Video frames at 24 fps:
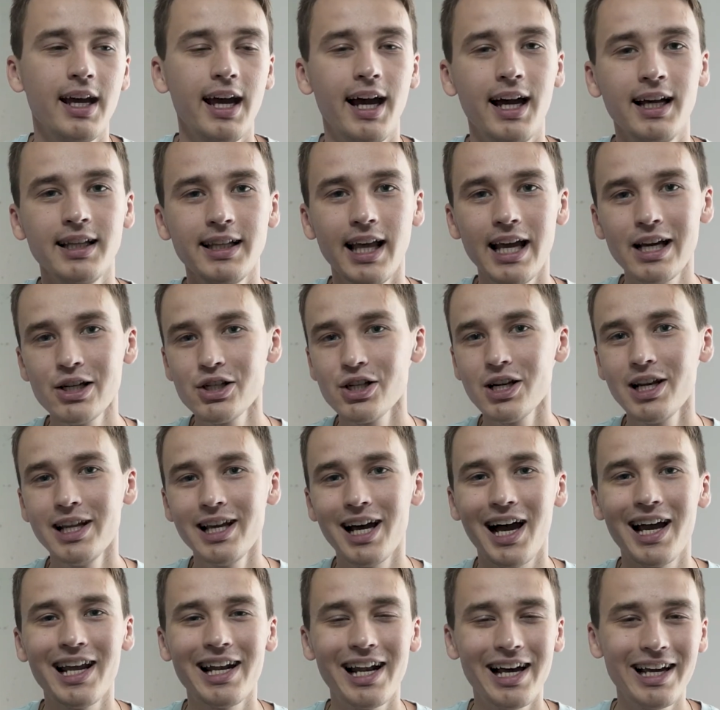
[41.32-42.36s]
And actually
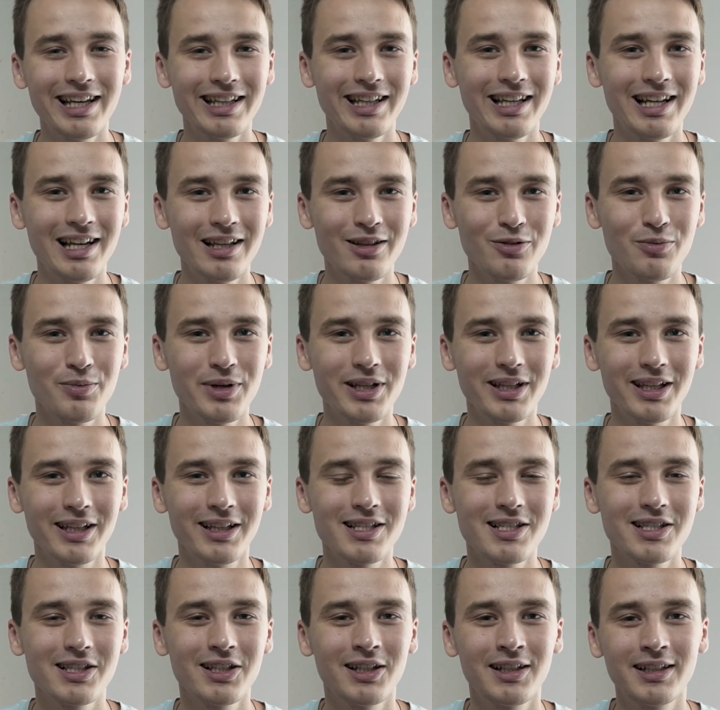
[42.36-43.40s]
I lied a little bit in
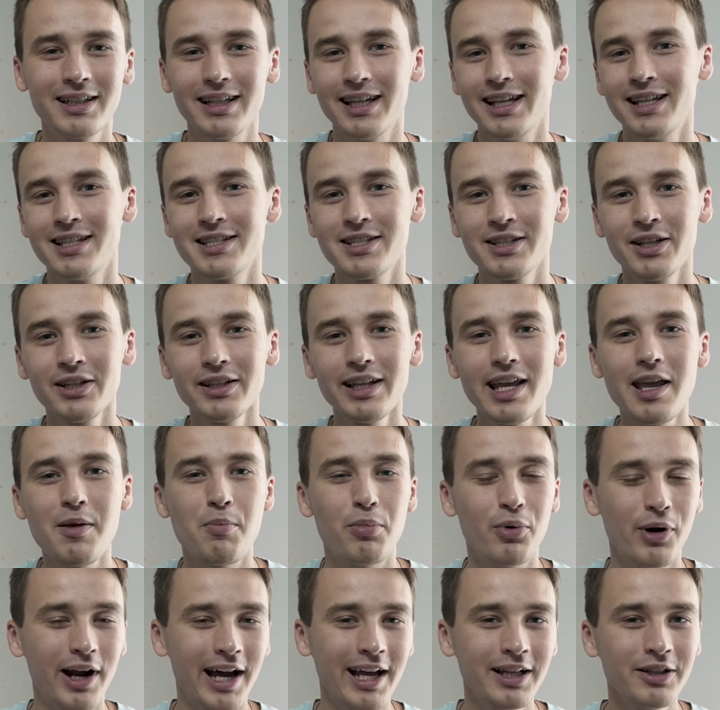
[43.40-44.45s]
the start, it's not a
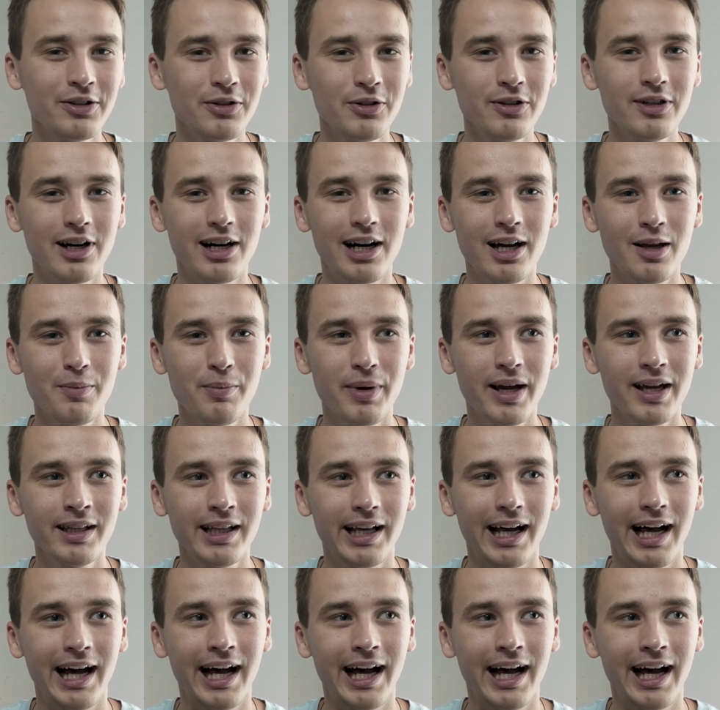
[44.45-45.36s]
brand new iPad,